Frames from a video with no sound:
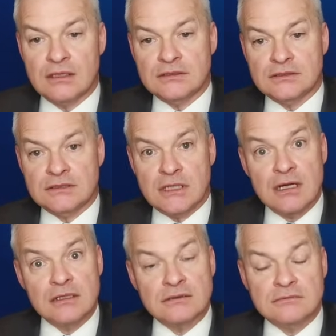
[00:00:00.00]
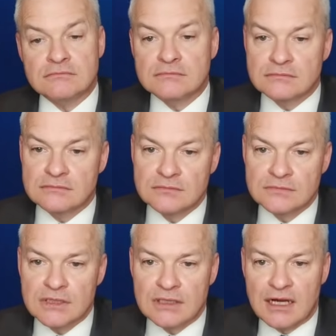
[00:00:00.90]
So,
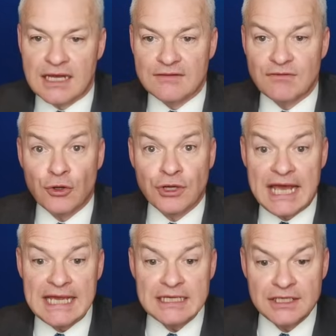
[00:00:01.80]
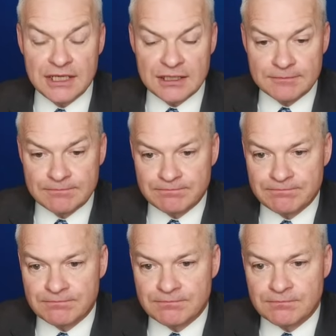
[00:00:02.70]
I have Logania.
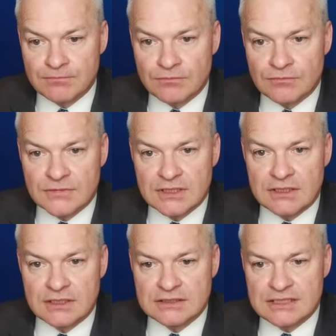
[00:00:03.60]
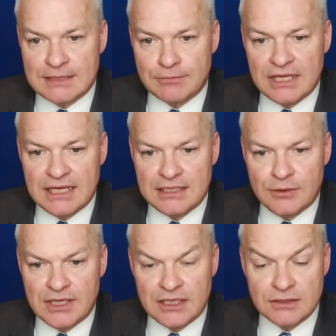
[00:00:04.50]
Does that play
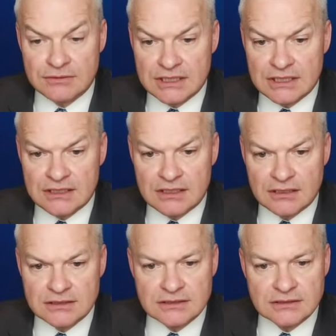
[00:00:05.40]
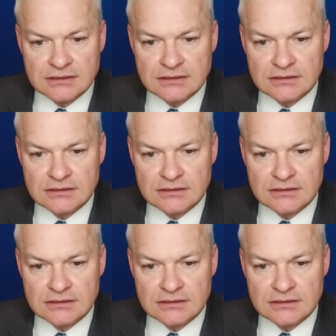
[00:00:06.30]
anywhere? I don't think it does.